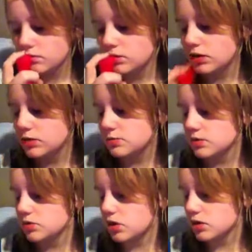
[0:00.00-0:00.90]
And it smells
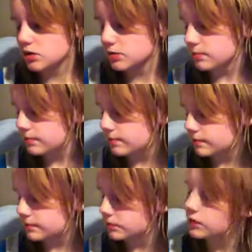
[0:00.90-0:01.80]
awesome.
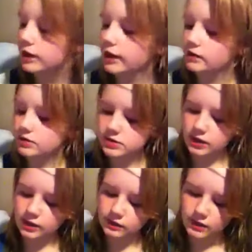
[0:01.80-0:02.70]
Okay, the
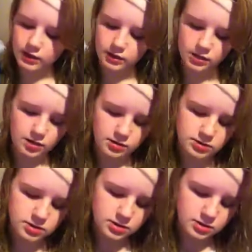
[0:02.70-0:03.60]
second thing I got,
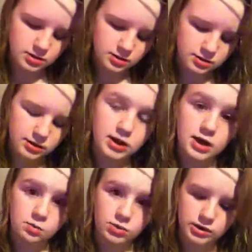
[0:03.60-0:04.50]
it
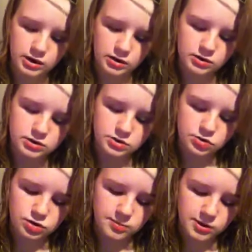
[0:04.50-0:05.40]
came with that, is
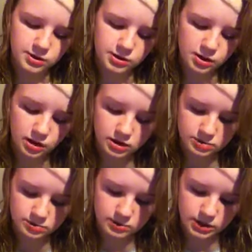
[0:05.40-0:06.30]
Strawberry
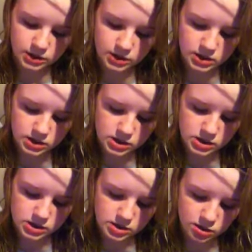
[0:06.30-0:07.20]
Cosmic.
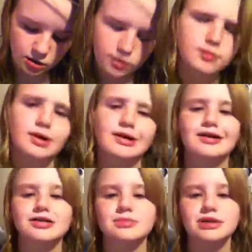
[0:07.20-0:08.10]
Or no, not
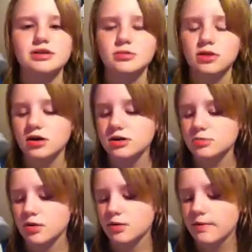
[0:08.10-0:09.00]
Cosmic,
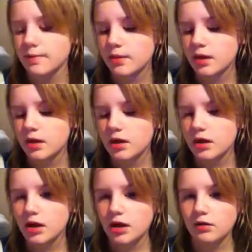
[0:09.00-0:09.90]
Cosmo.
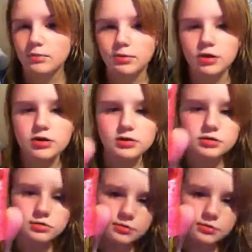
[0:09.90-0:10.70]
Uh, lip gloss.